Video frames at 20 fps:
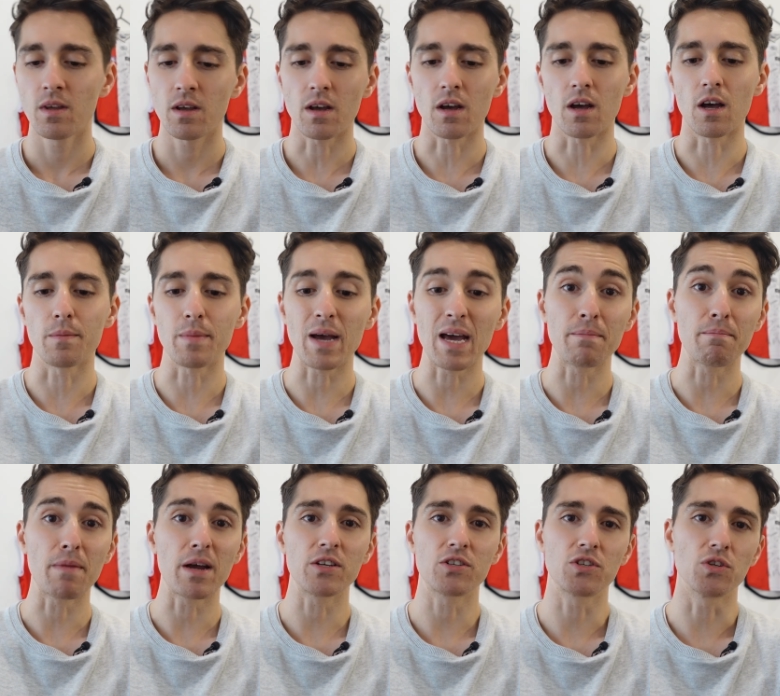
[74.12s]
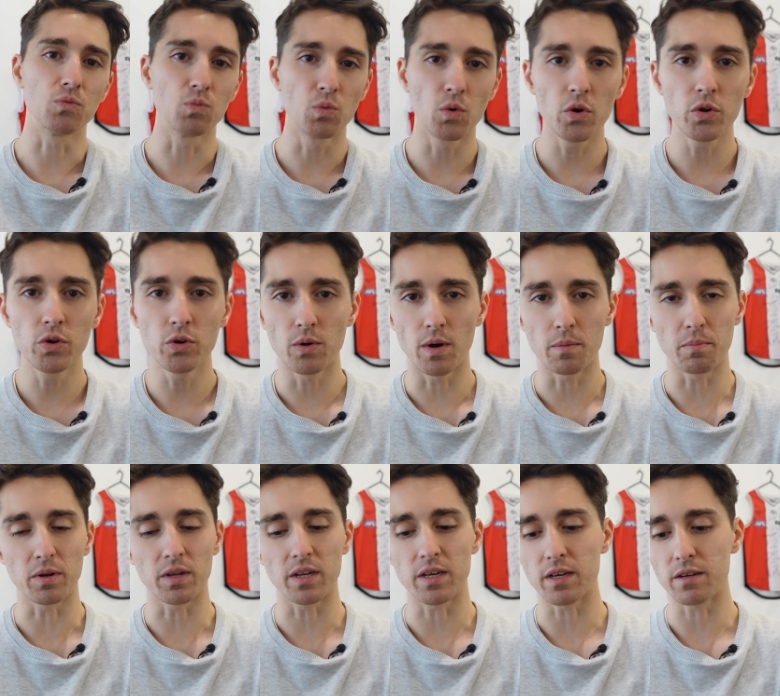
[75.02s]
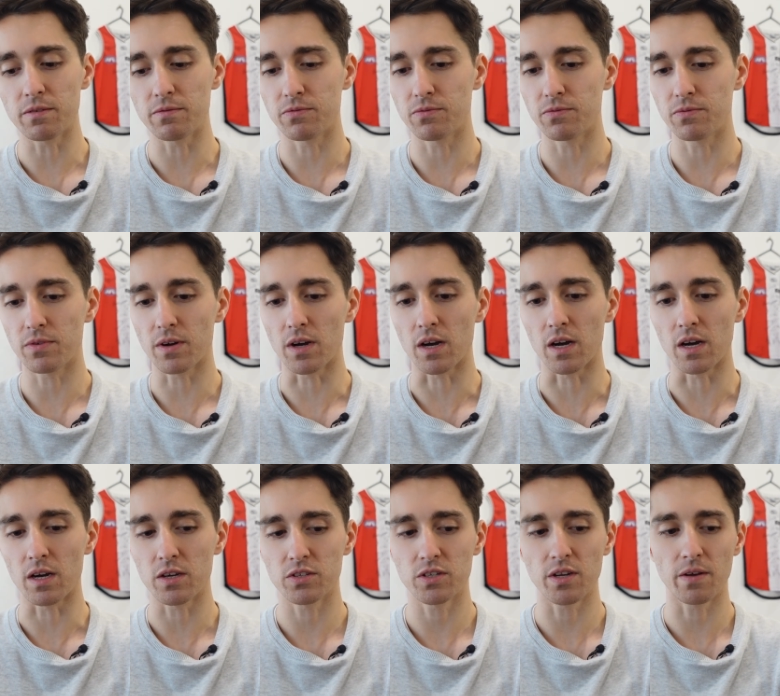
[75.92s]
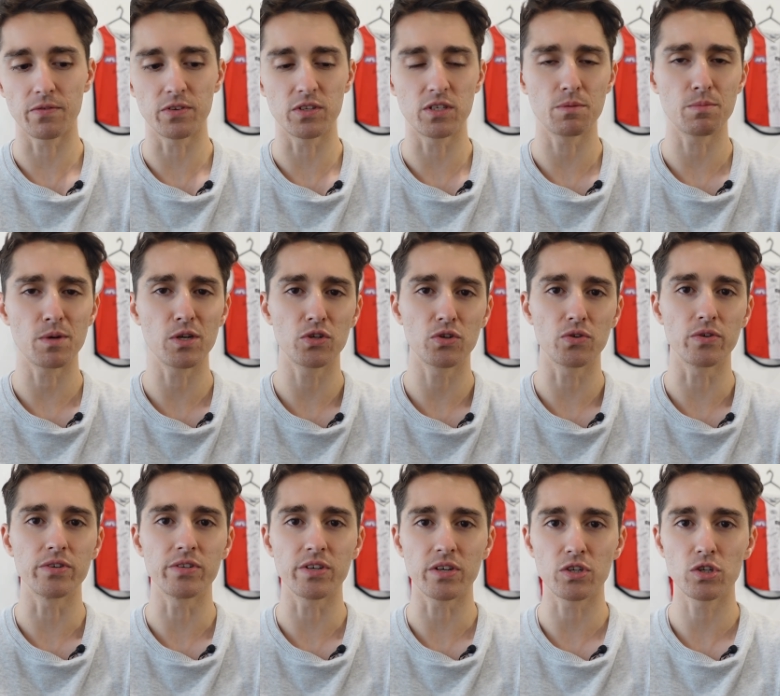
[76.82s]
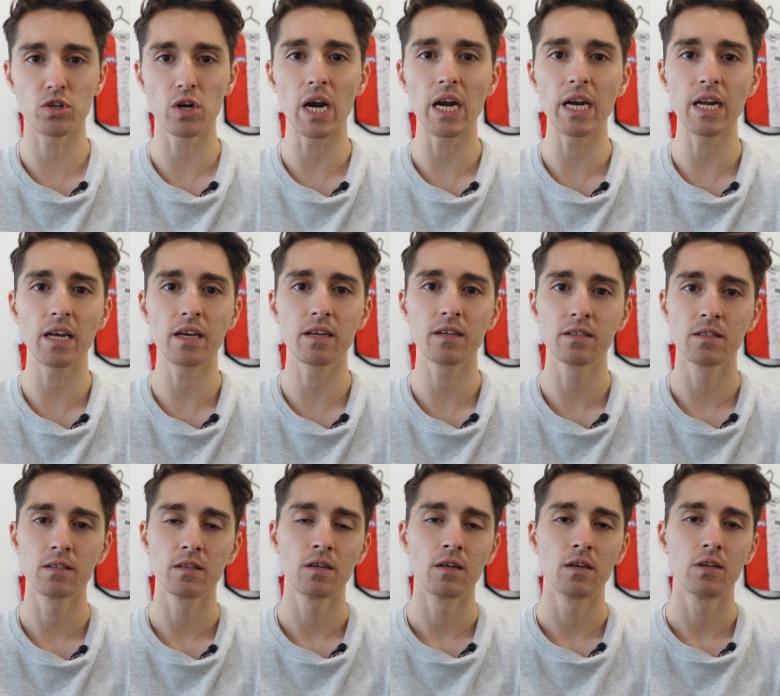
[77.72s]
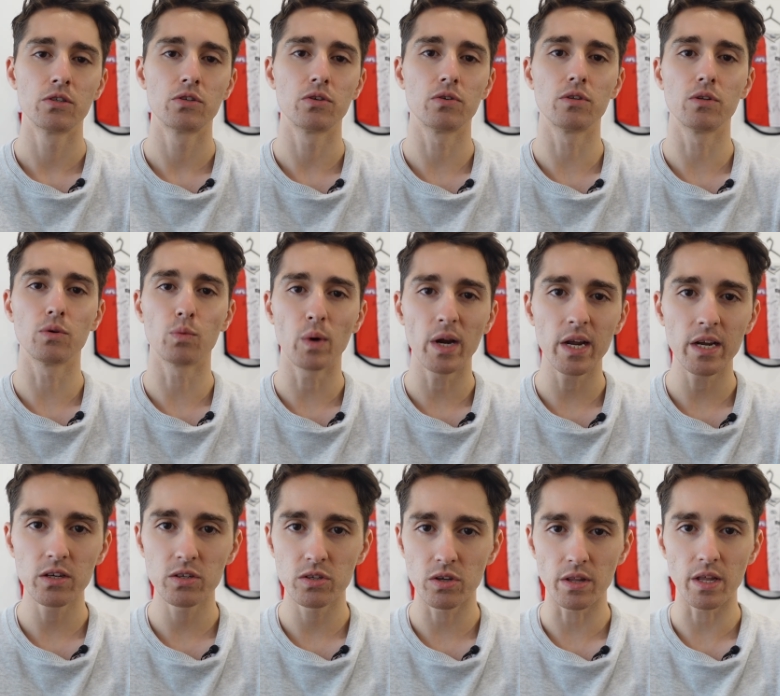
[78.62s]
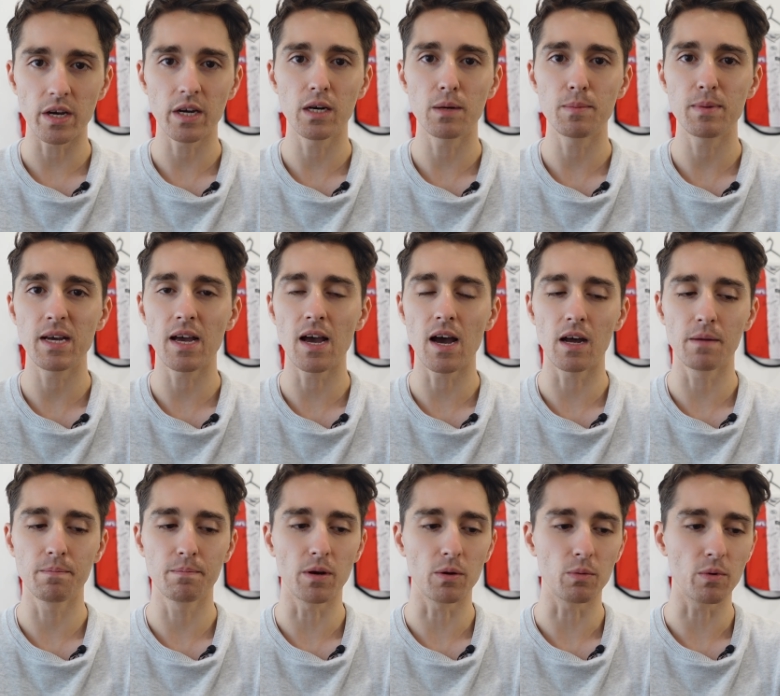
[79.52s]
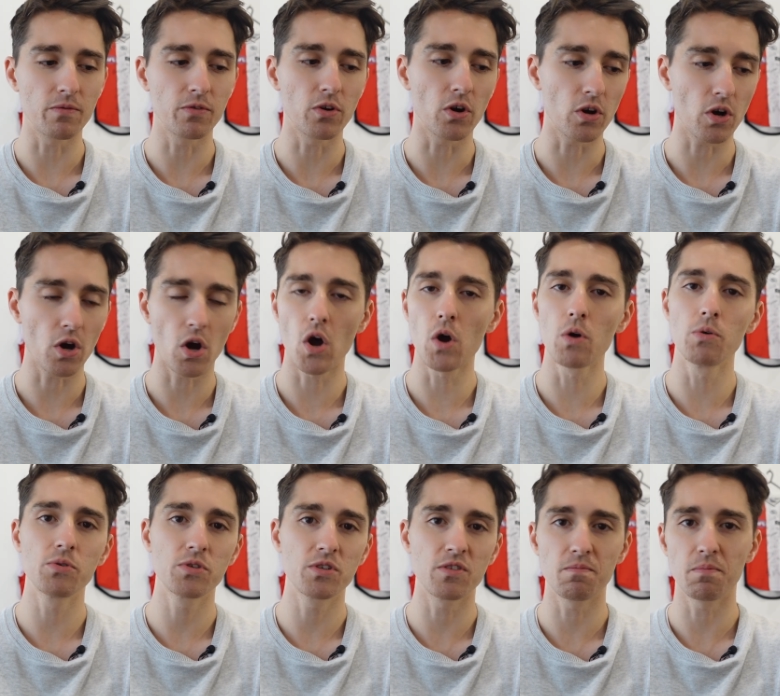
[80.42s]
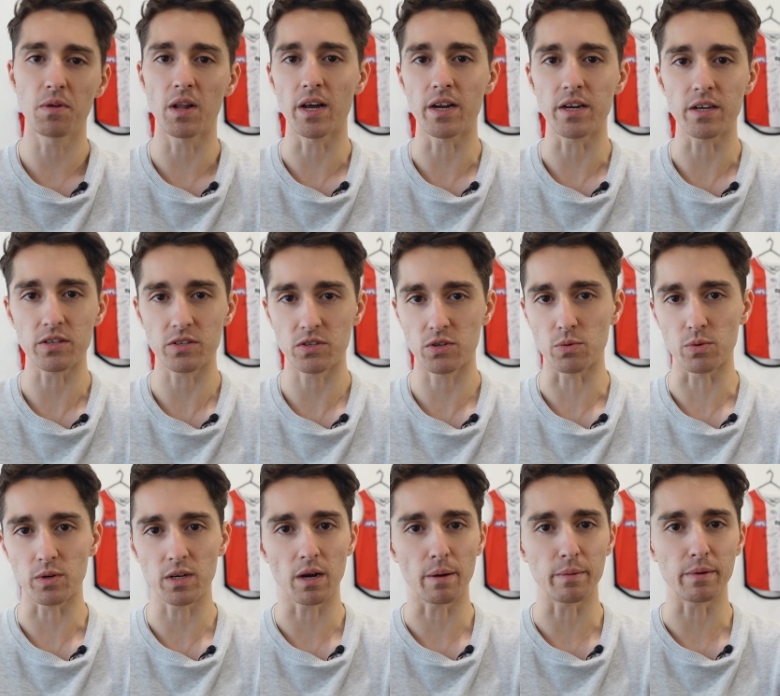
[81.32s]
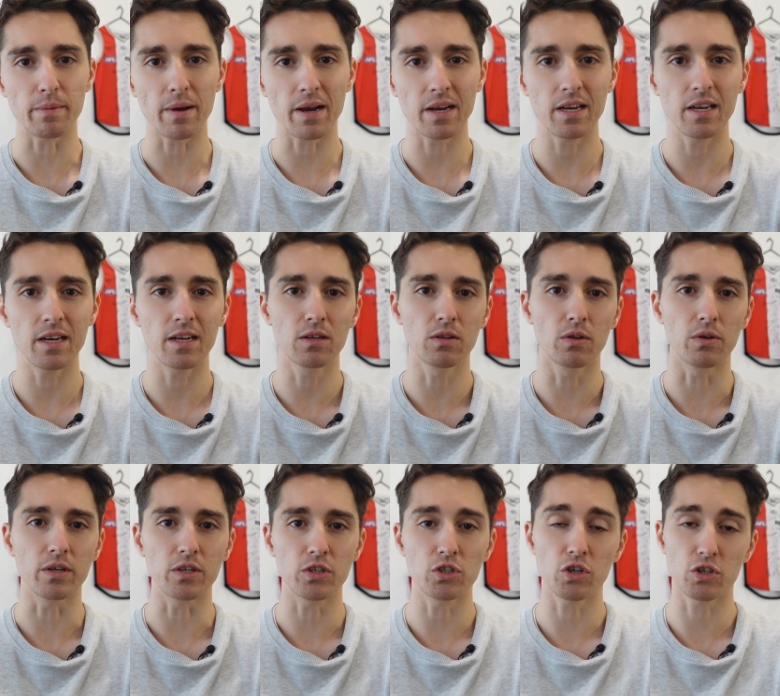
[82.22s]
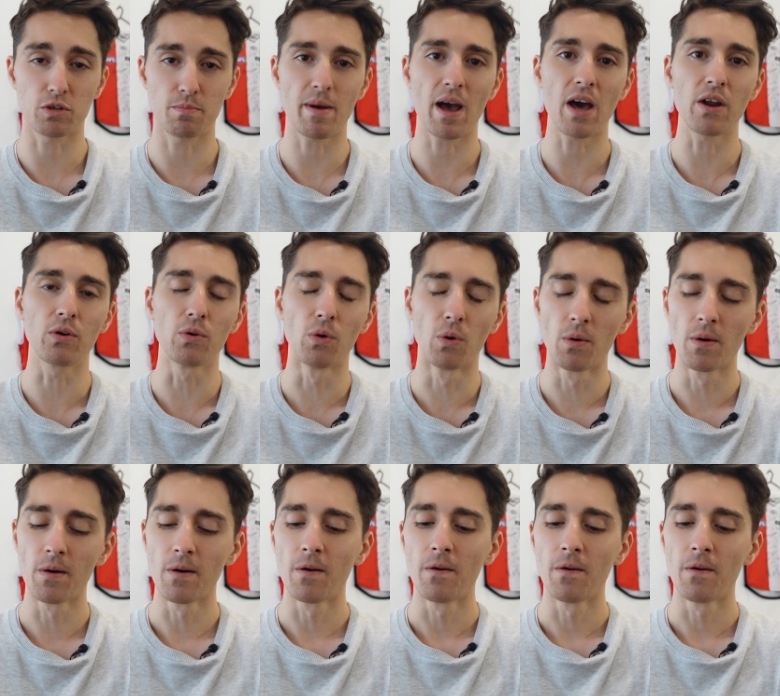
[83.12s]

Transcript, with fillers: um, and Mason Wood, who I believe uh, suffered some injuries at training during the week. So they're going to be out, but we've got a host of players who are coming back in, including Josh Battle.